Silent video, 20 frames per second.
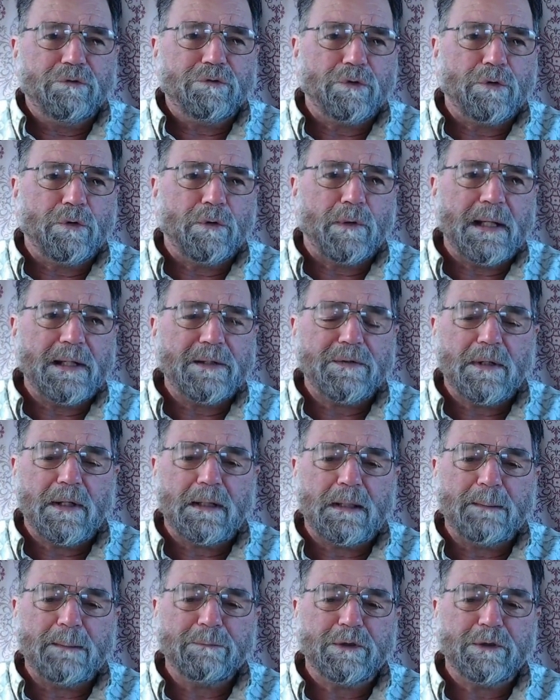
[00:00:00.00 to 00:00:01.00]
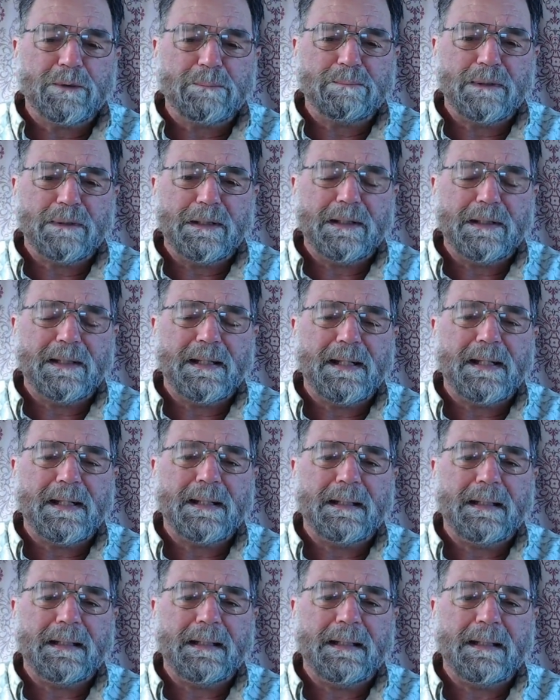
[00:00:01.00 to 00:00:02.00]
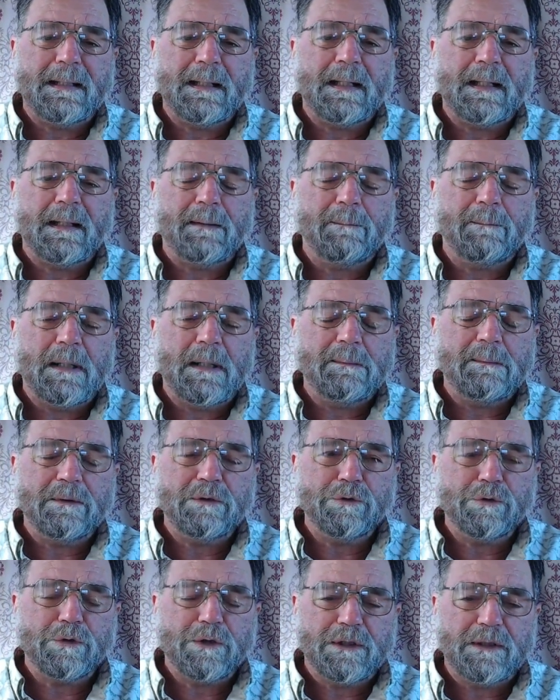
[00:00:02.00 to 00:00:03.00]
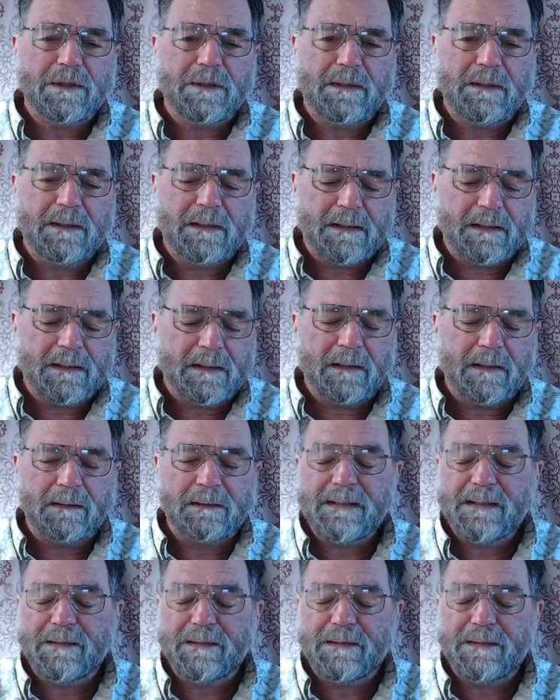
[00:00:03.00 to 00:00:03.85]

So I thought I'm going to play that, and uh, maybe you could uh,